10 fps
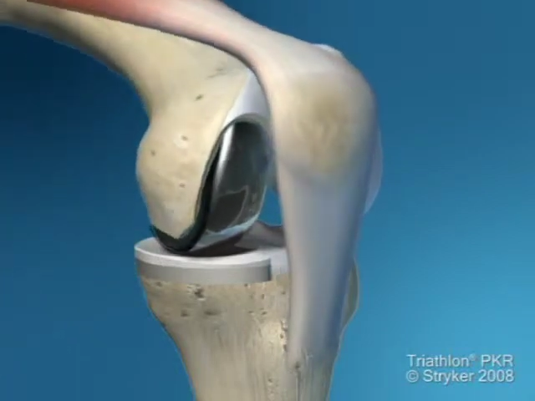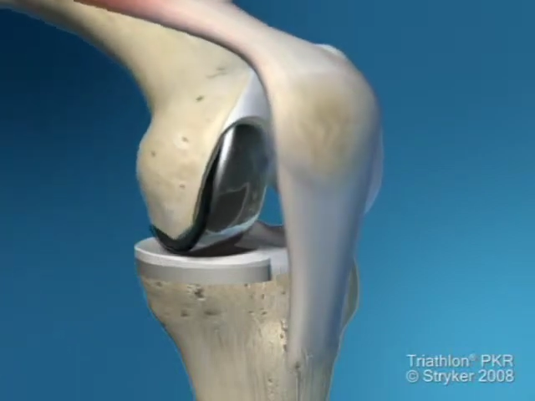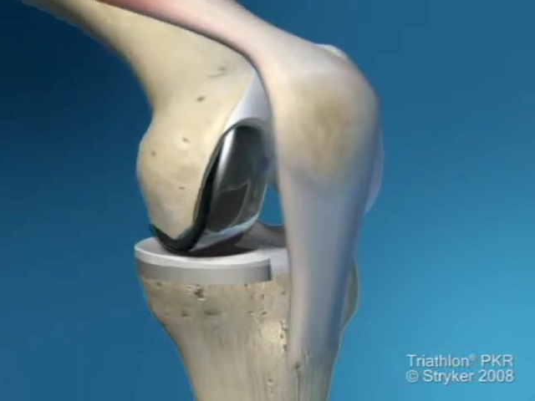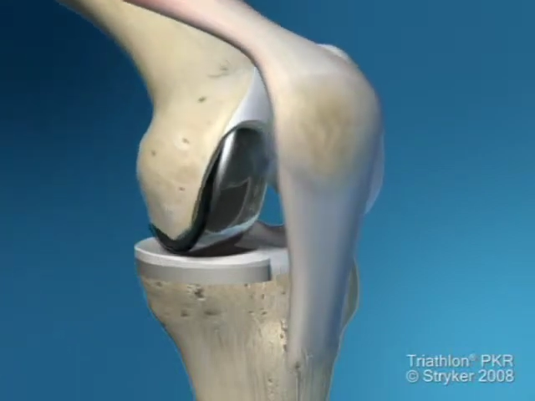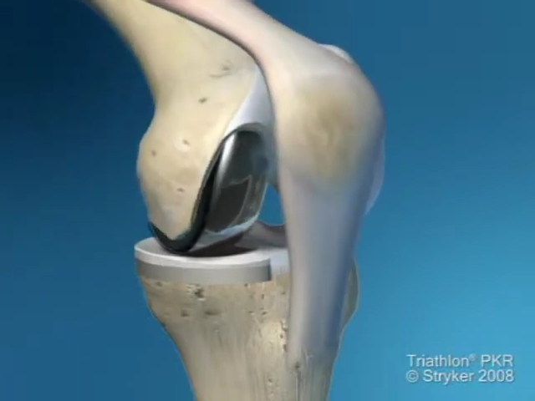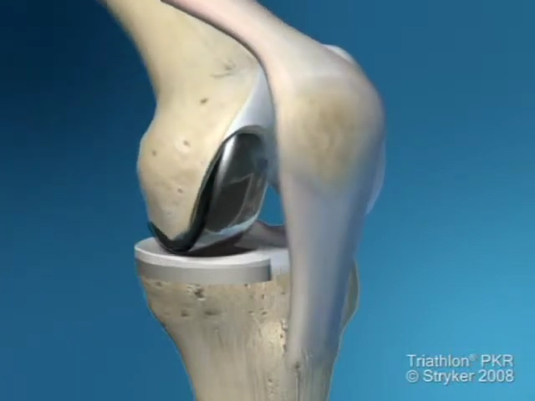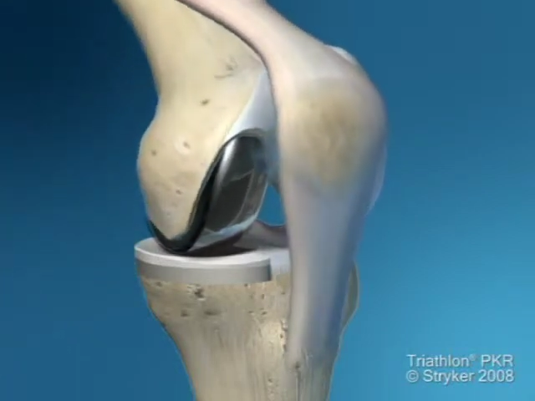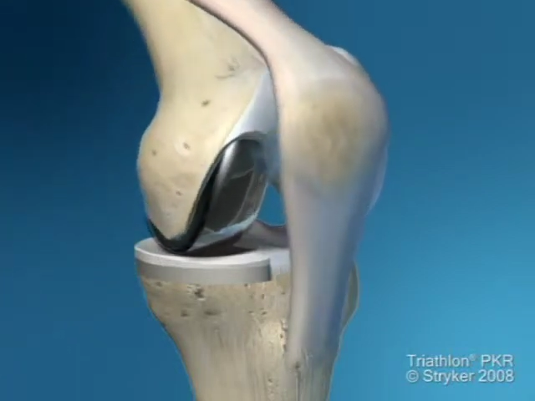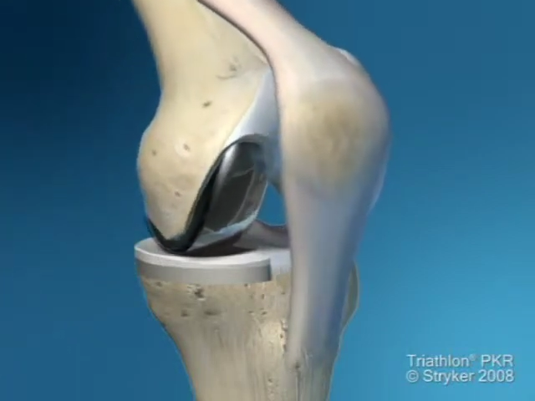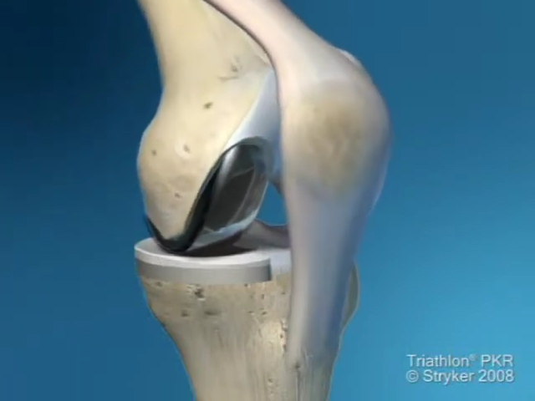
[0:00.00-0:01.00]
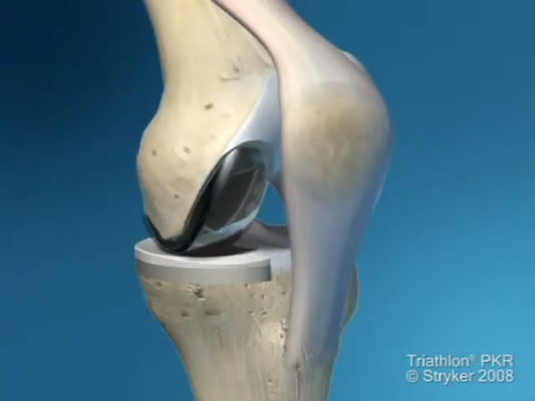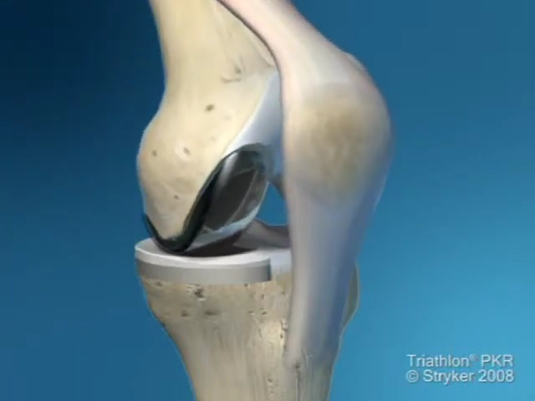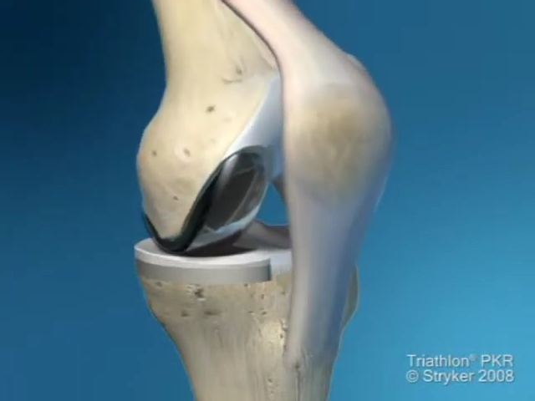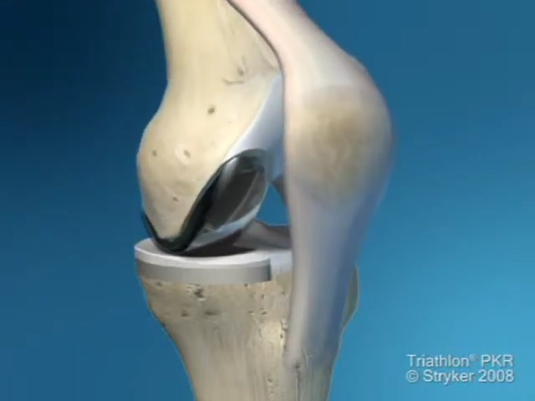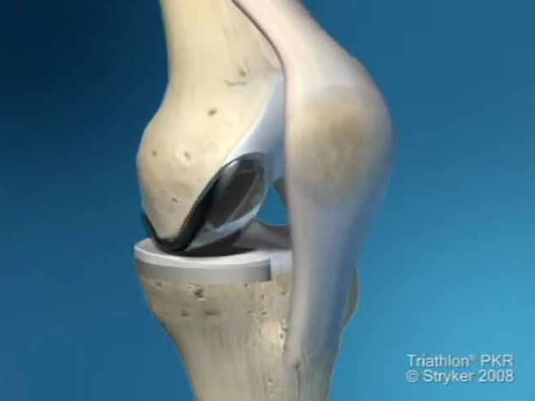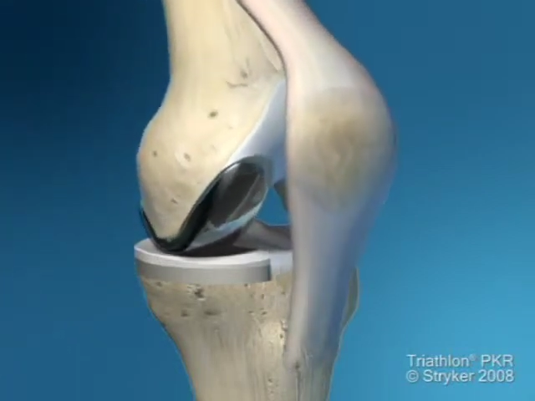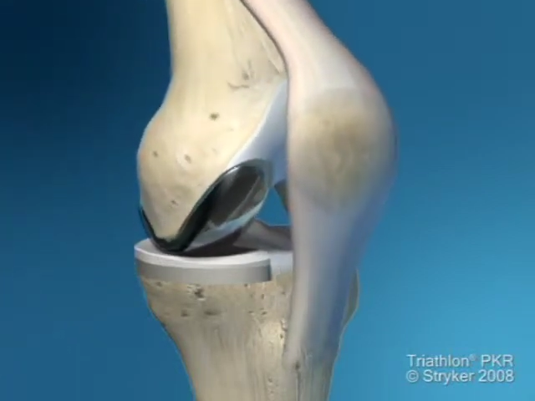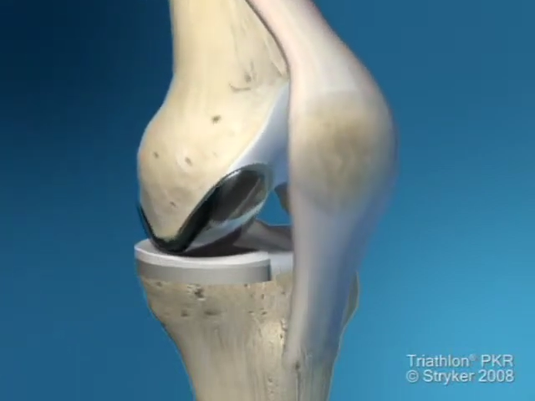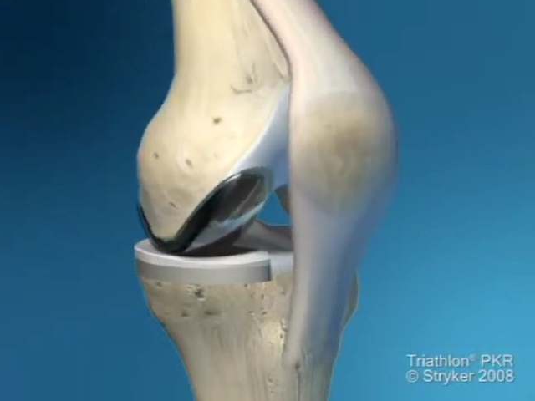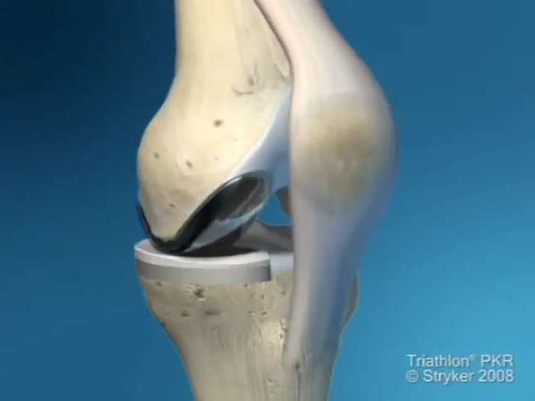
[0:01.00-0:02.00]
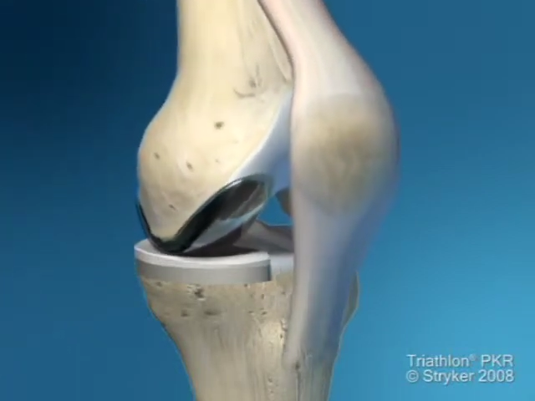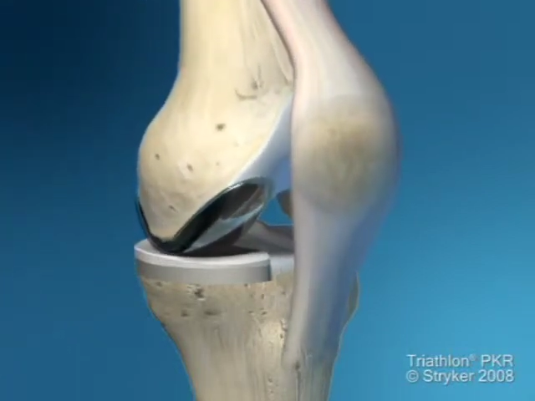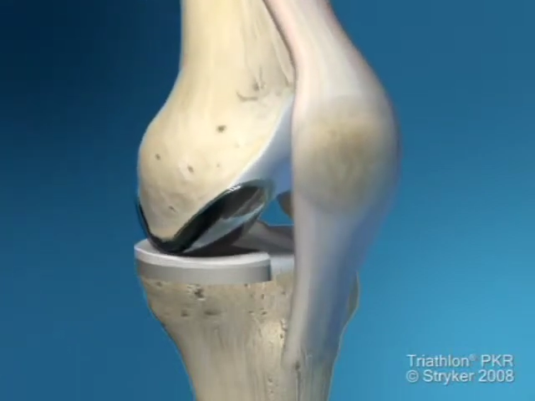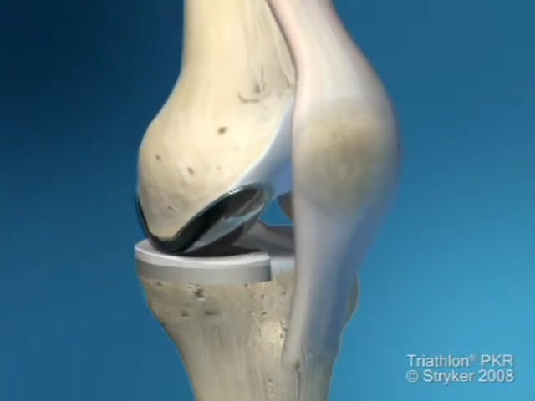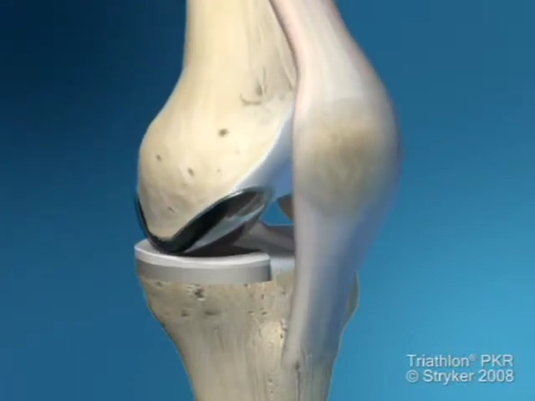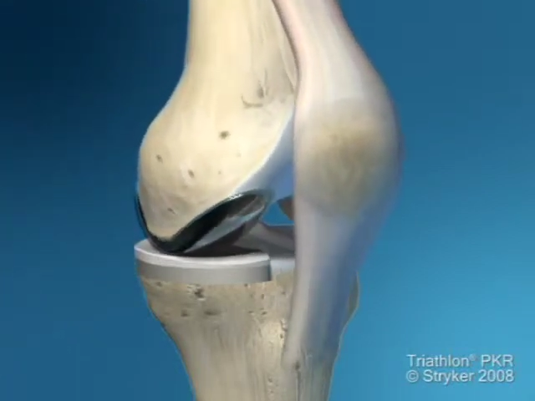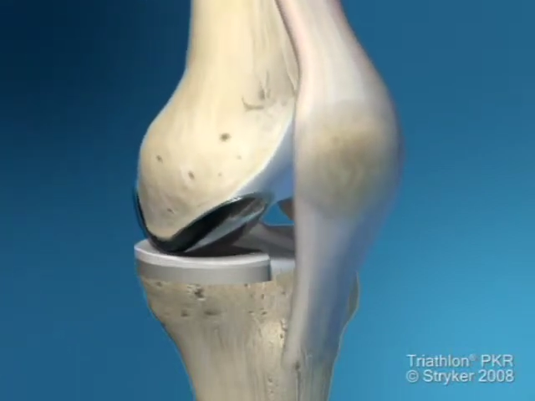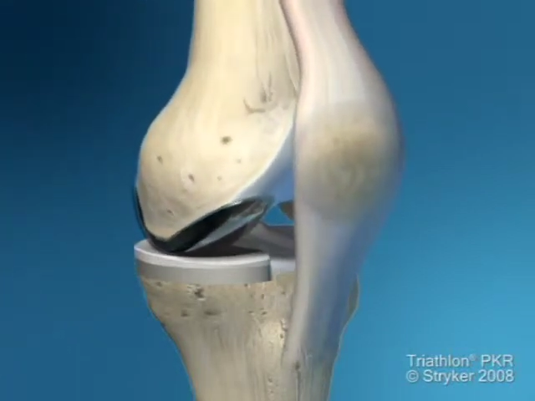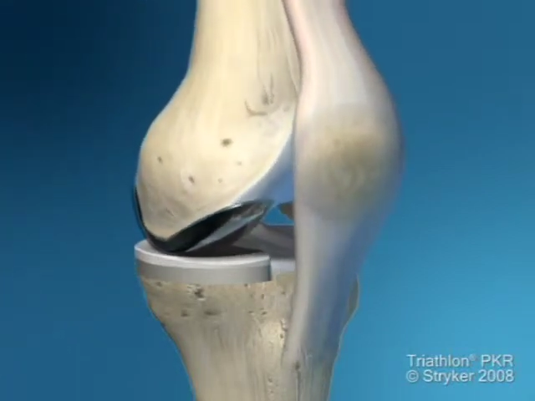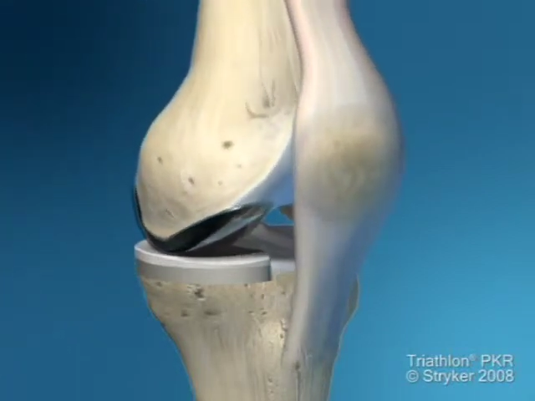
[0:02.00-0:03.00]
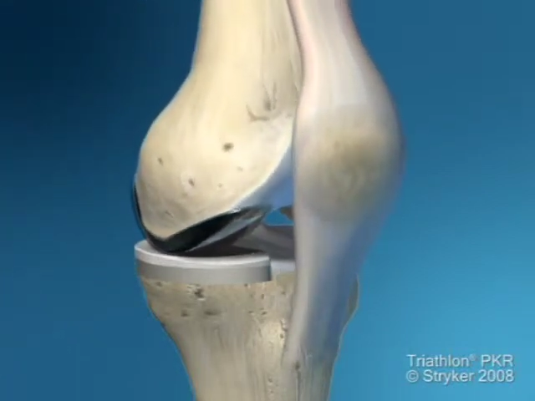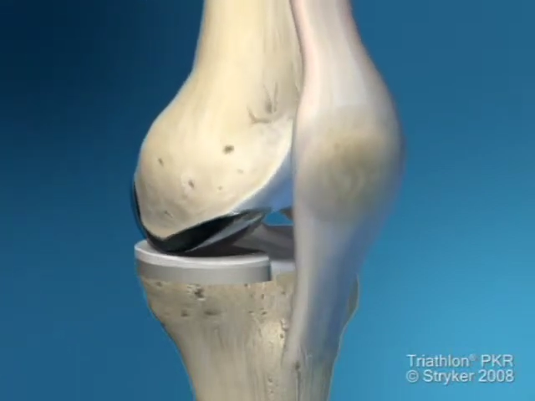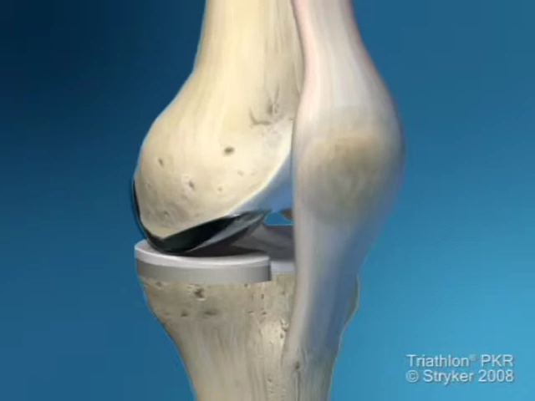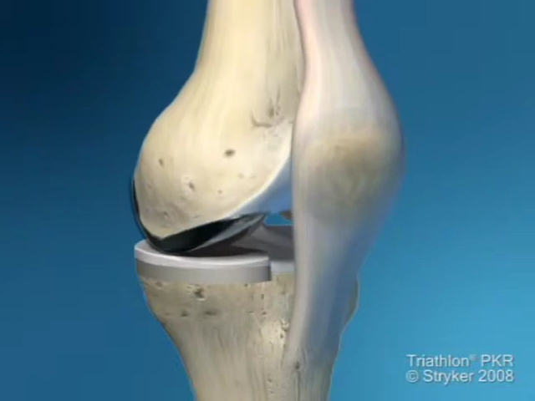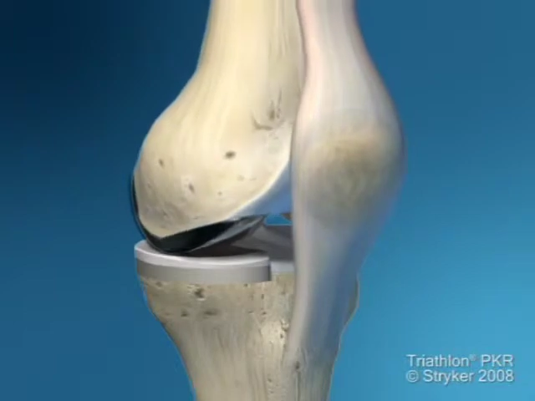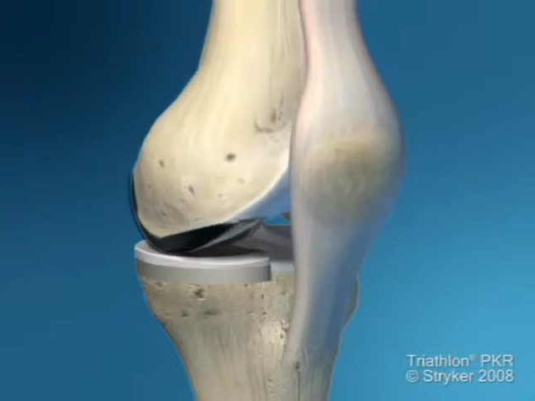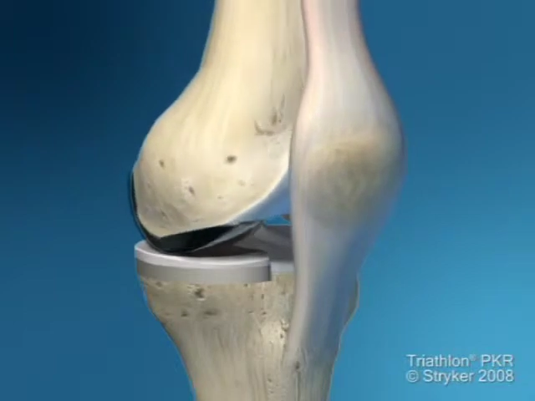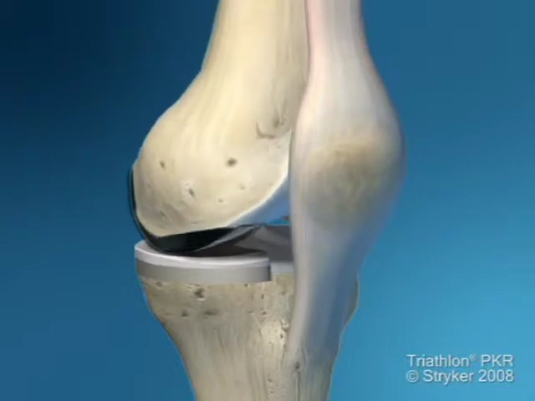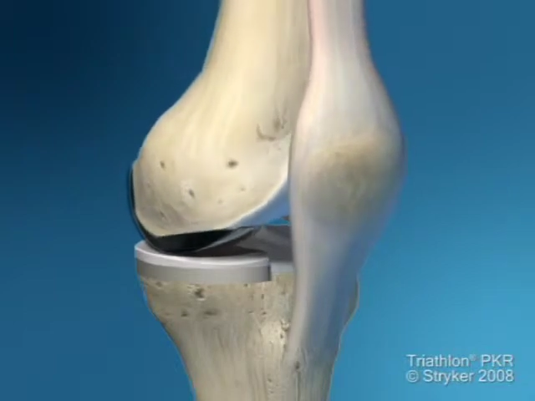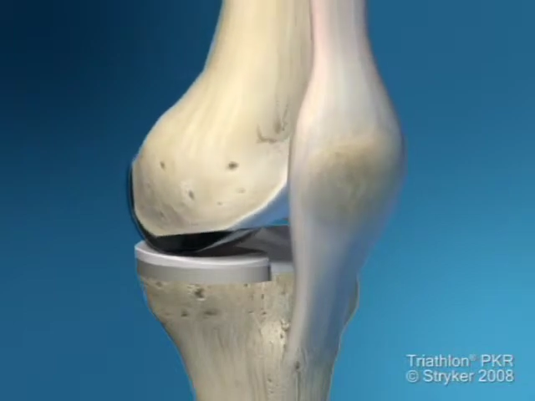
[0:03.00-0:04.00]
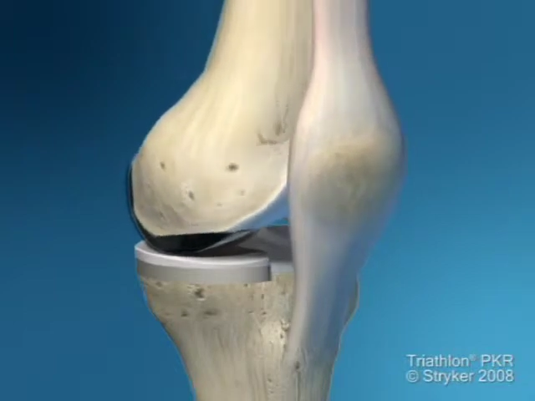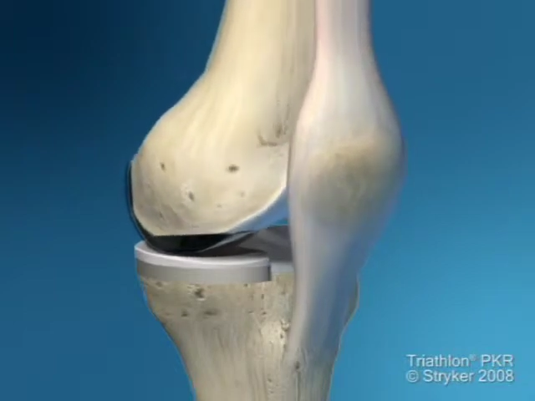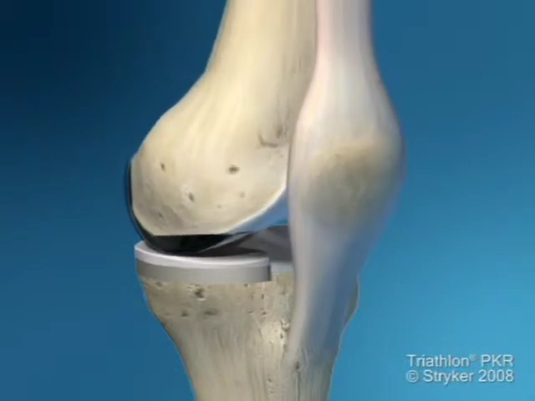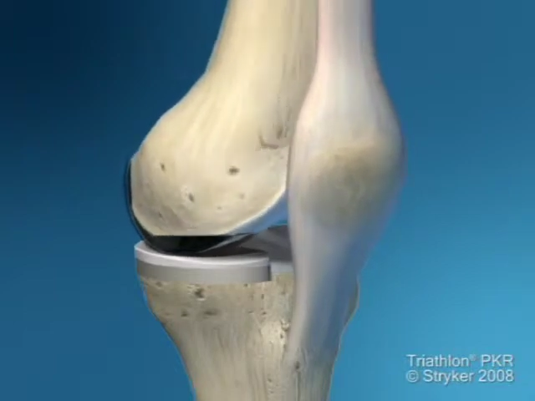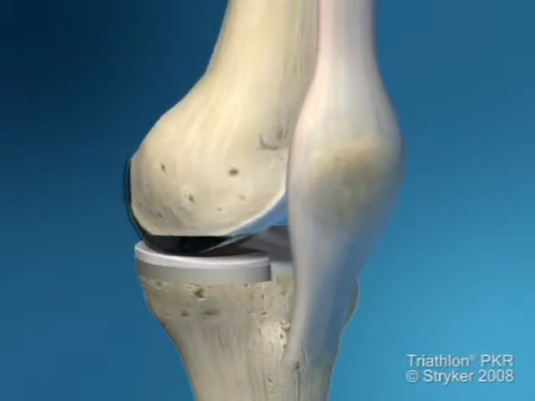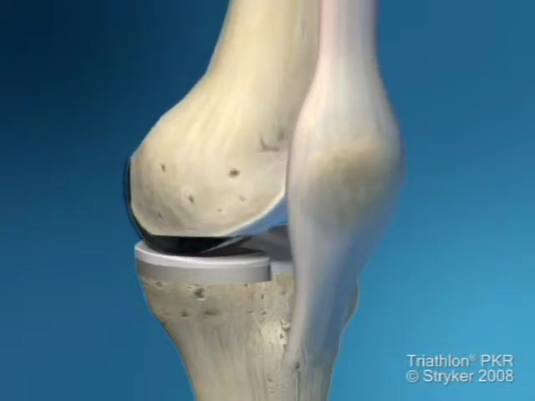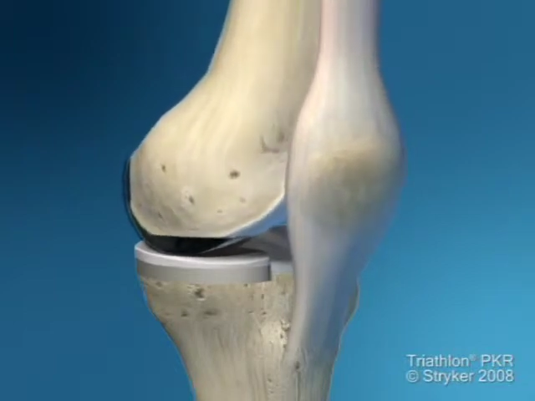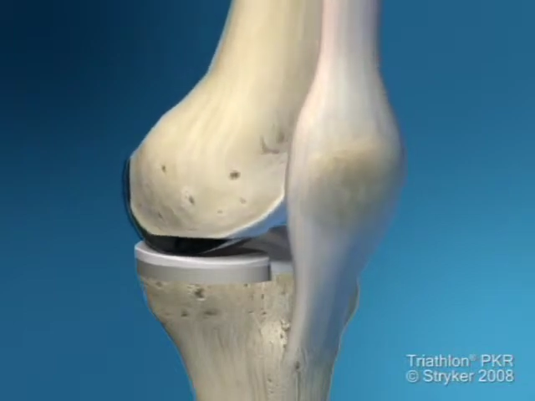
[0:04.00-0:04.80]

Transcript: No face is visible, so there are no lips to read.